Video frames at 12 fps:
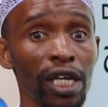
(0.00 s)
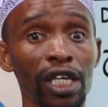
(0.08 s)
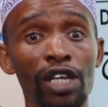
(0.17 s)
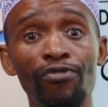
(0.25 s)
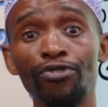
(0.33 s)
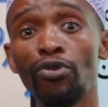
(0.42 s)

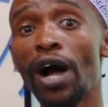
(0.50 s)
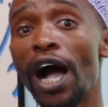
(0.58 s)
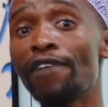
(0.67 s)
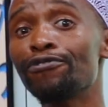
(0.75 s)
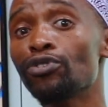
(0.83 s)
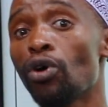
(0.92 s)
If you
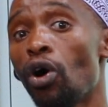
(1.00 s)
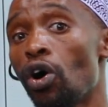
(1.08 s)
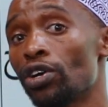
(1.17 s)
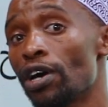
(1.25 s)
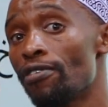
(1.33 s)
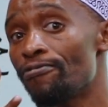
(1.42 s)
have
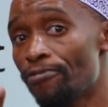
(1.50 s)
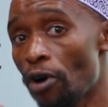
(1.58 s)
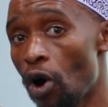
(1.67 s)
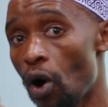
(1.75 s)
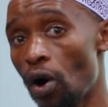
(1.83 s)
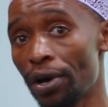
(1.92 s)
scored
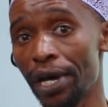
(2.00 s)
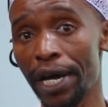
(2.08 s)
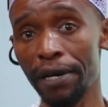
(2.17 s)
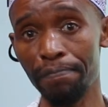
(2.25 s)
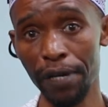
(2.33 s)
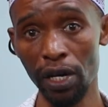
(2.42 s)
4
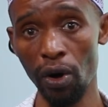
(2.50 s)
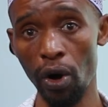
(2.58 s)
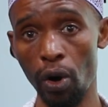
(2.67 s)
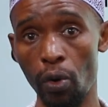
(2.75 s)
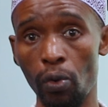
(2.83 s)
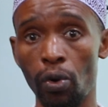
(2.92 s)
and
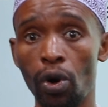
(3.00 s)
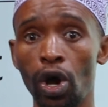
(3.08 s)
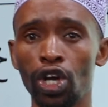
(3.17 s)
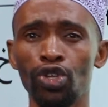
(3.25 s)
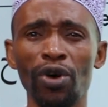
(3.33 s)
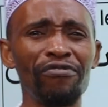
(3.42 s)
below,
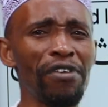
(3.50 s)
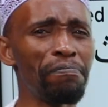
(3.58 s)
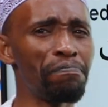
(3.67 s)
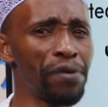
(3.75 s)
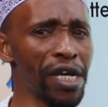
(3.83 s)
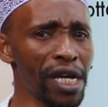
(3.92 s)
you have a
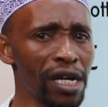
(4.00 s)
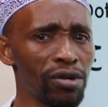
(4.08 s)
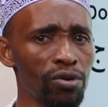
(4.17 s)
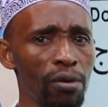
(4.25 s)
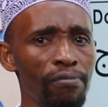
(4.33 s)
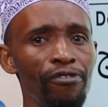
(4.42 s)
big
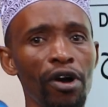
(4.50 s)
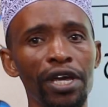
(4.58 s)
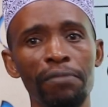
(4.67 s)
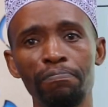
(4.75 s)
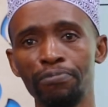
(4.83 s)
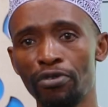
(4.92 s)
room for
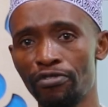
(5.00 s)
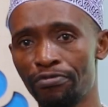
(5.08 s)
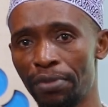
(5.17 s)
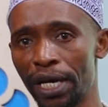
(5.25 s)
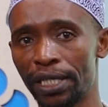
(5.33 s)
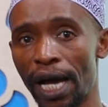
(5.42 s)

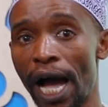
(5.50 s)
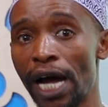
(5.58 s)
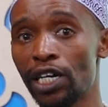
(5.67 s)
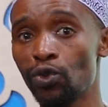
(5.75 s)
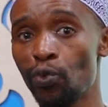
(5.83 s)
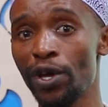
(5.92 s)
improvement,
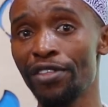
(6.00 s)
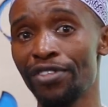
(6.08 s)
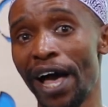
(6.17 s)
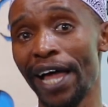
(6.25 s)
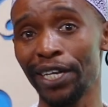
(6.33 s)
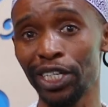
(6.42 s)
and with
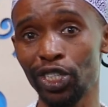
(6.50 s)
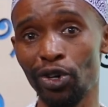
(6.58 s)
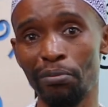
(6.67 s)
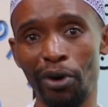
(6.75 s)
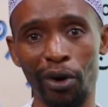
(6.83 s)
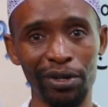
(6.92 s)
a
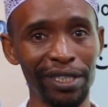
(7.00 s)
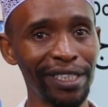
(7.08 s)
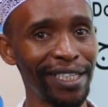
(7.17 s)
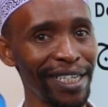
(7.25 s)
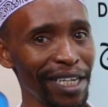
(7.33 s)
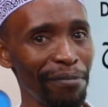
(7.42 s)
little more
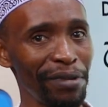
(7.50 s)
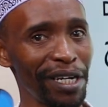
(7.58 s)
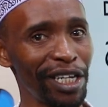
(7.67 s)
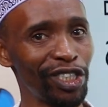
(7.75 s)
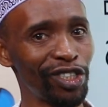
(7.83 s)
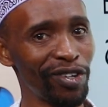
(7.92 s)

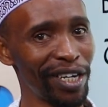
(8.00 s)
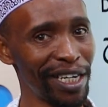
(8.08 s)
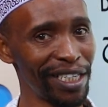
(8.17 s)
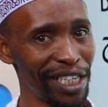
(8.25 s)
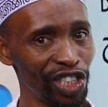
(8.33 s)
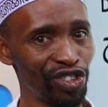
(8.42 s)
determination
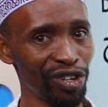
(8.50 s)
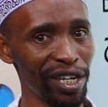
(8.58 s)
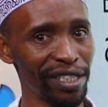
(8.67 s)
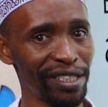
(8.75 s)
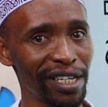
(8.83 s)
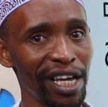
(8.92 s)
and
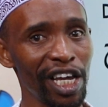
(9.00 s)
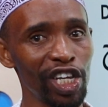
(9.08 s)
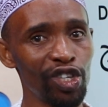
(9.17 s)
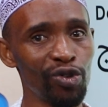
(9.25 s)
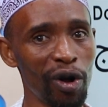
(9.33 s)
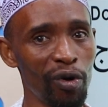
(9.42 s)
interest,
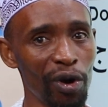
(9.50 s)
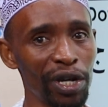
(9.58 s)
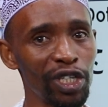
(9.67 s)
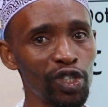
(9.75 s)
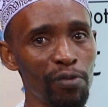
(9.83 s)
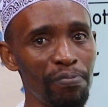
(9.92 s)
you are
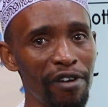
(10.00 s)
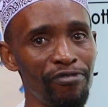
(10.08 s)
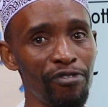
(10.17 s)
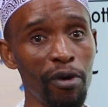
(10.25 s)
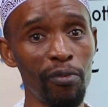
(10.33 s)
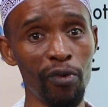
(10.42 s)
going to
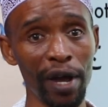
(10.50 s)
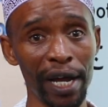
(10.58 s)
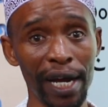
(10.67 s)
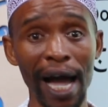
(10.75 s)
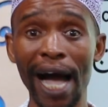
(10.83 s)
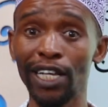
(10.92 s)
perform
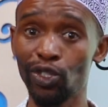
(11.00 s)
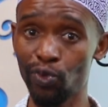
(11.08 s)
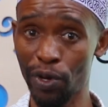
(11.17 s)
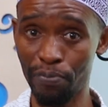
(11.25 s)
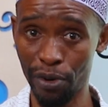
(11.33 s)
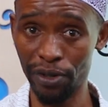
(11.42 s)
well as
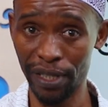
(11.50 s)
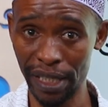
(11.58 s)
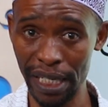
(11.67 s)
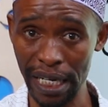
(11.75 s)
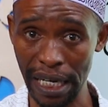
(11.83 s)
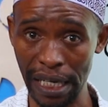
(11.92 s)
we
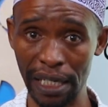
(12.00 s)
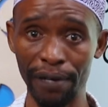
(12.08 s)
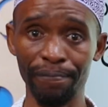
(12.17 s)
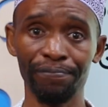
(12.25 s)
proceed.